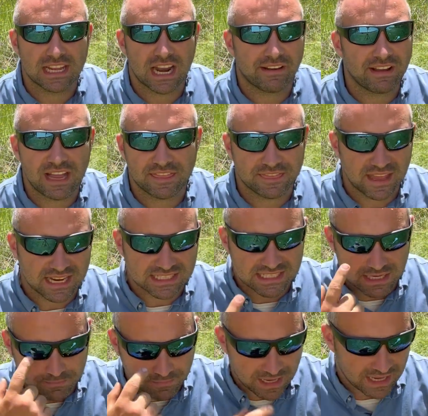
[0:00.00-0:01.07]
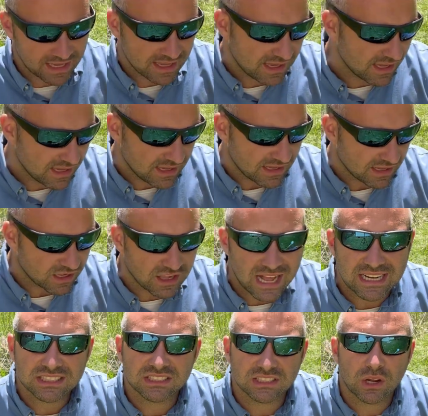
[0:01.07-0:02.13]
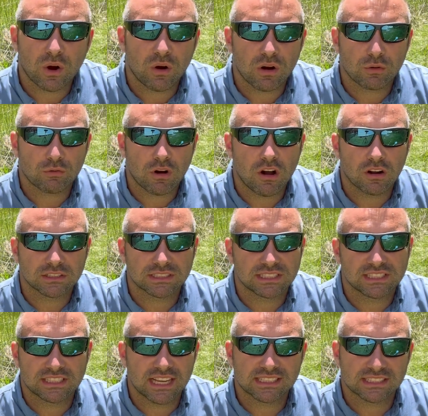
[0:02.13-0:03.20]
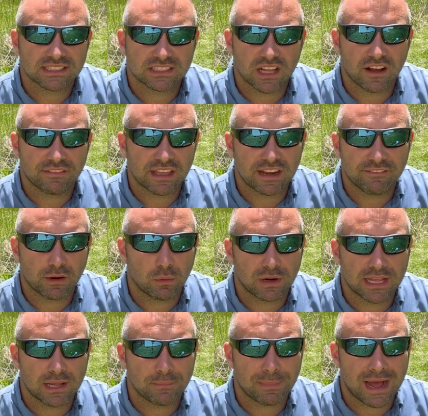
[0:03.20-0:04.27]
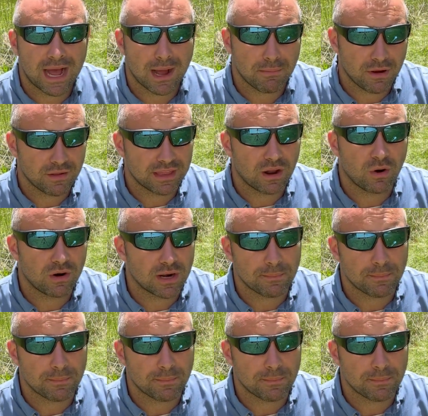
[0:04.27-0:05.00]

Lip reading: I've had things hit my glasses so hard, rocks and sticks and stuff, that if it were to hit my eyeball that hard,